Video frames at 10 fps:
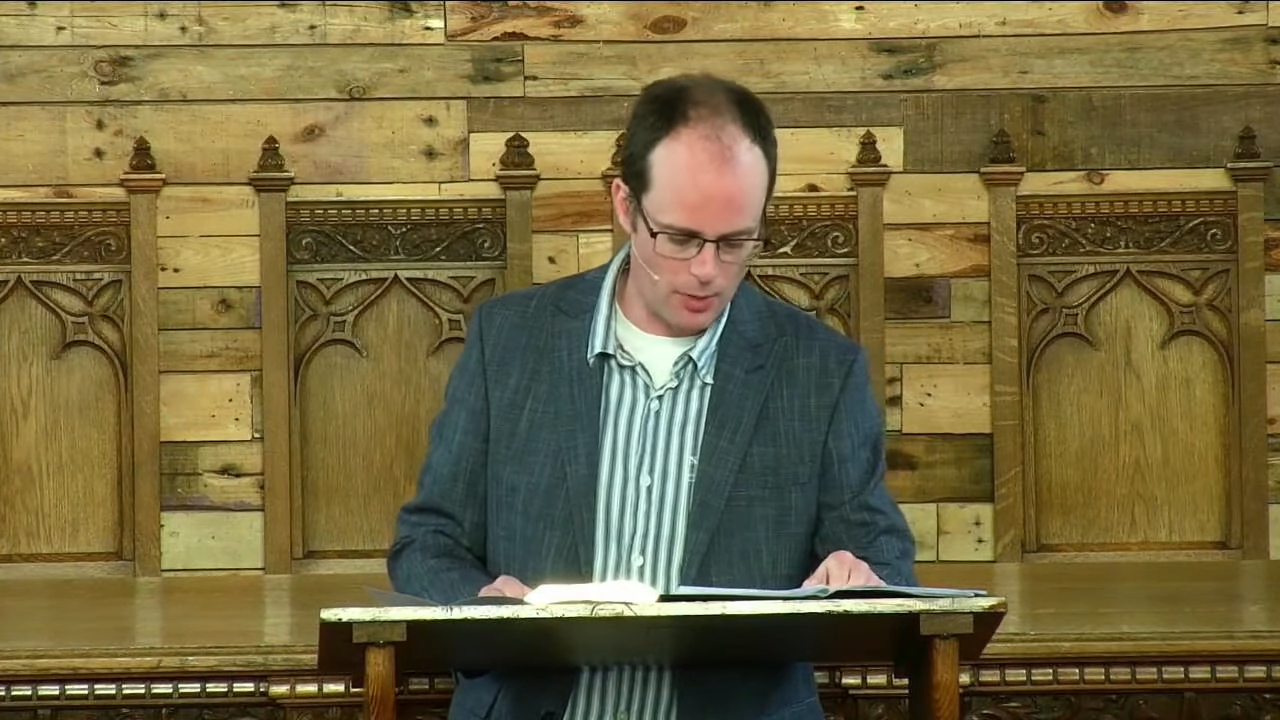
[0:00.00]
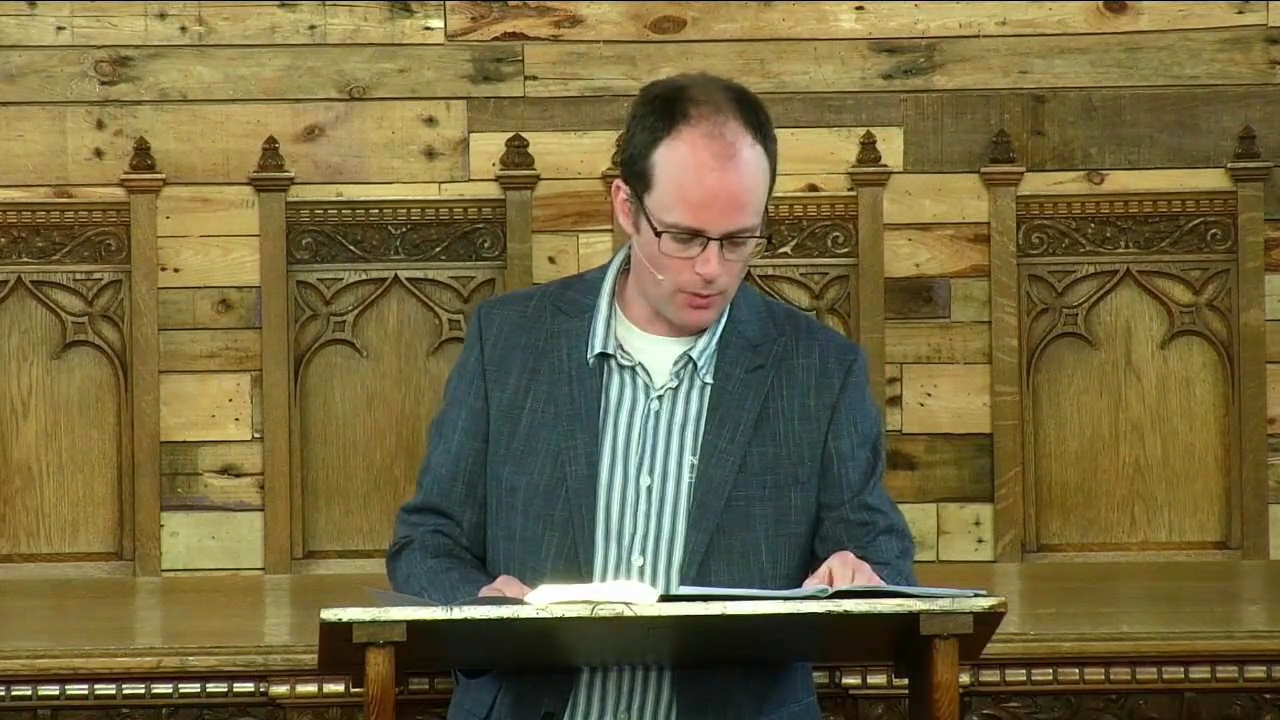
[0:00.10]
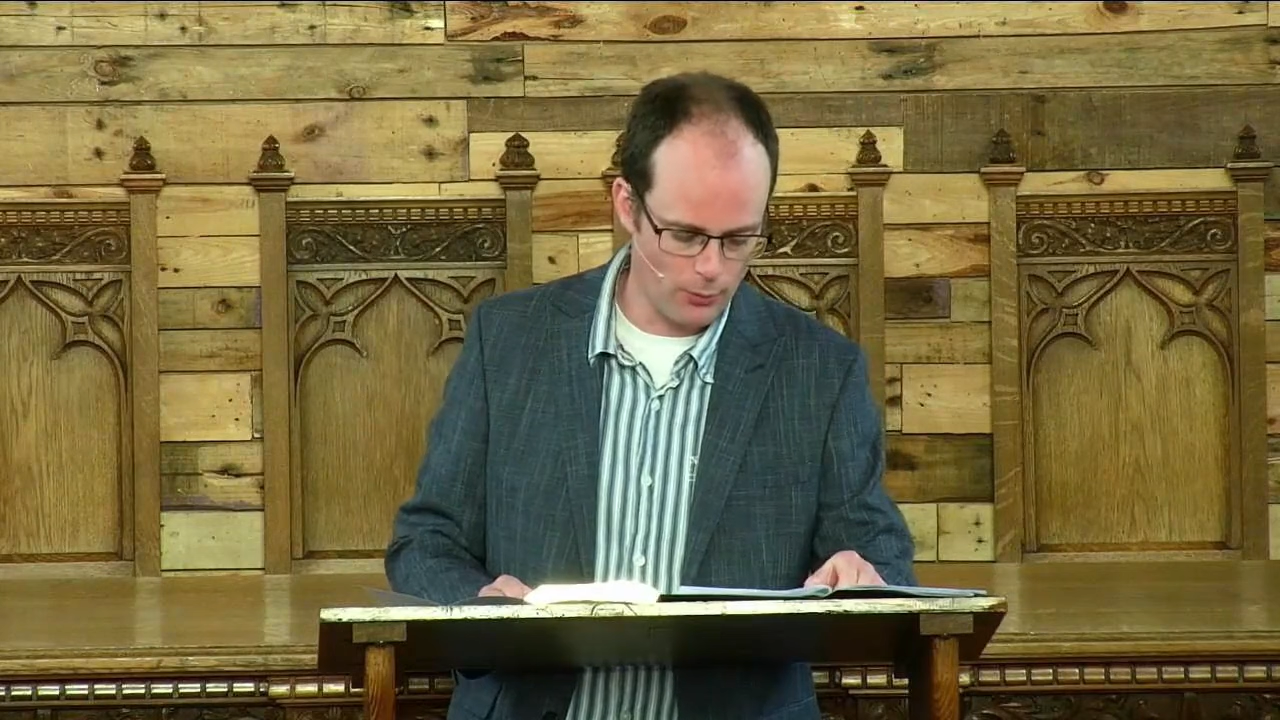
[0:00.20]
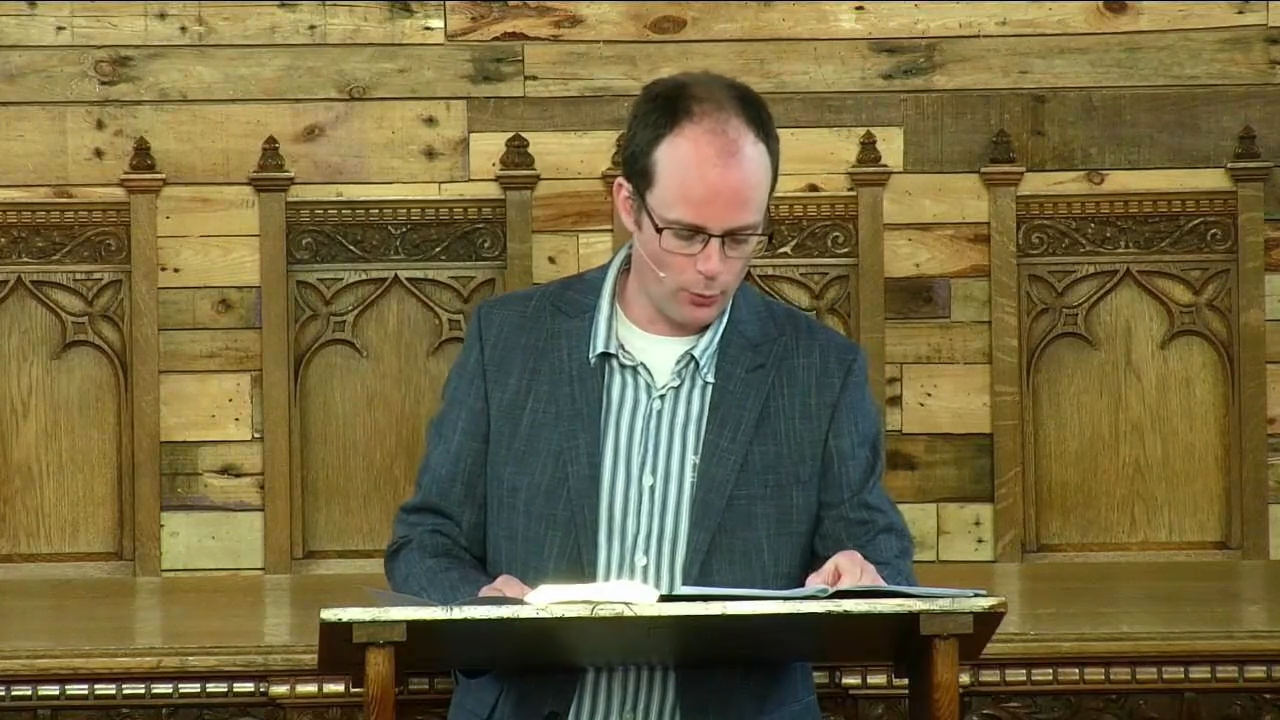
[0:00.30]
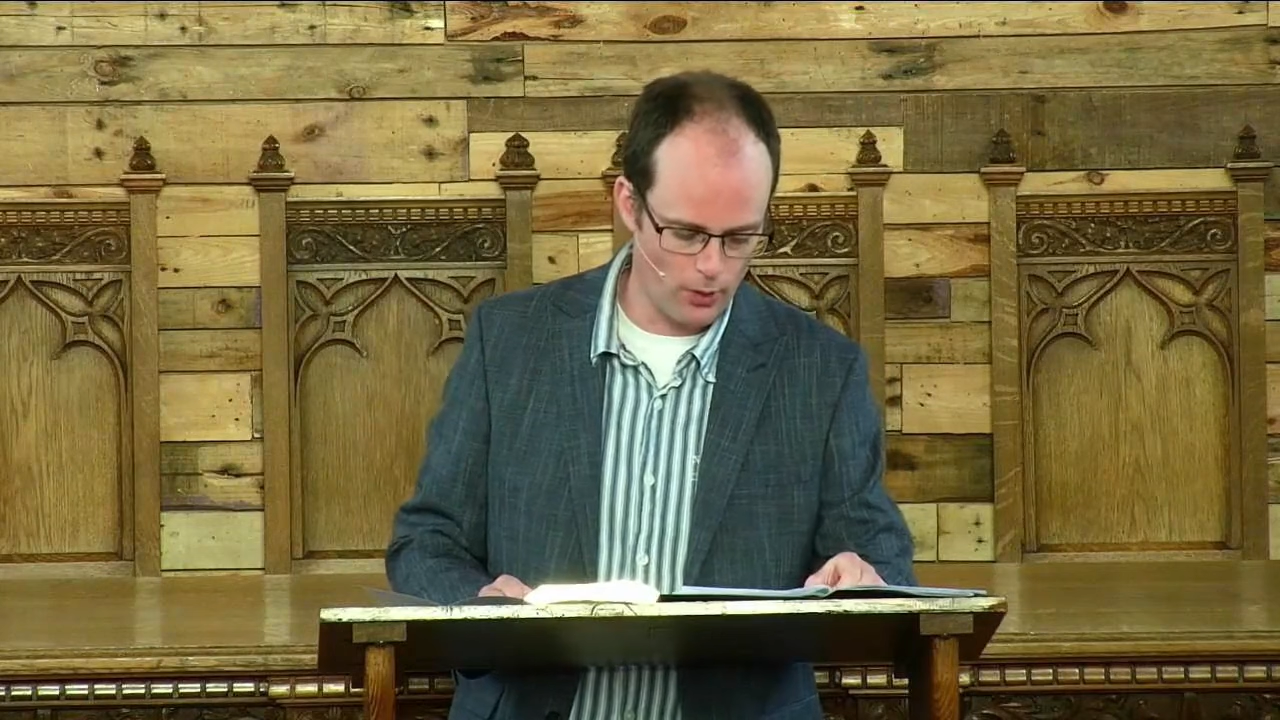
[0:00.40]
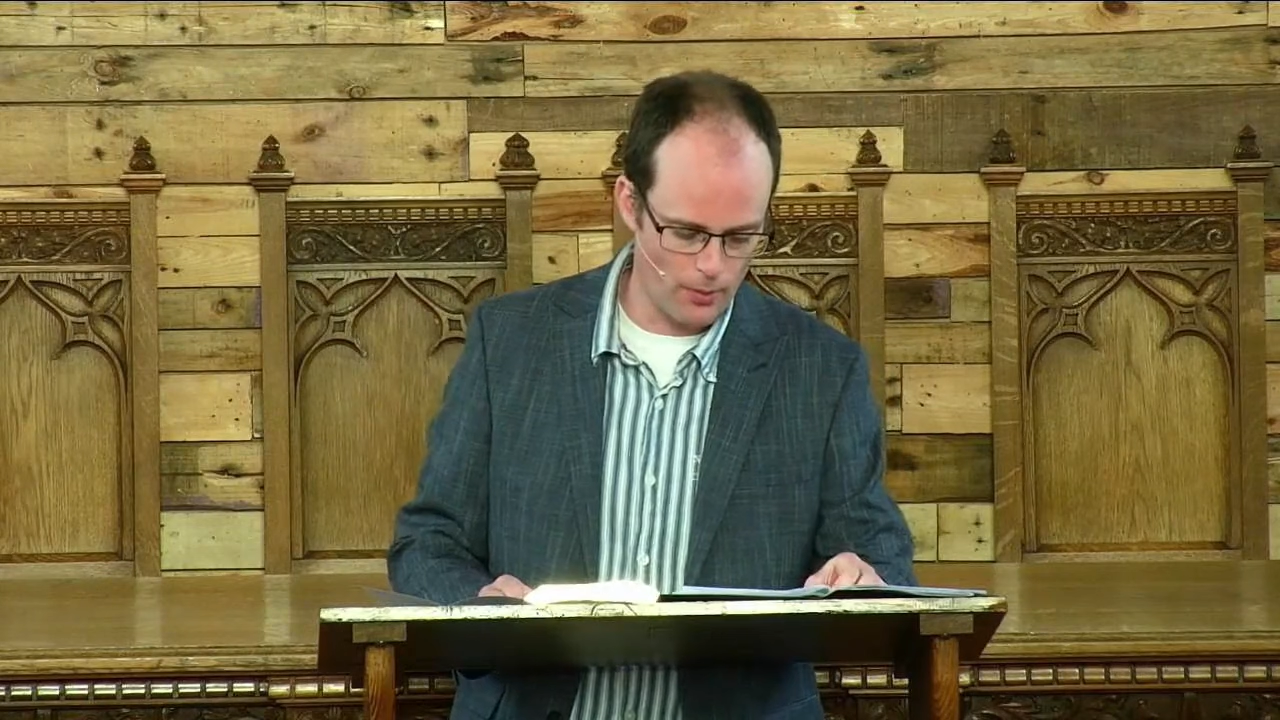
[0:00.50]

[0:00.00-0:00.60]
before the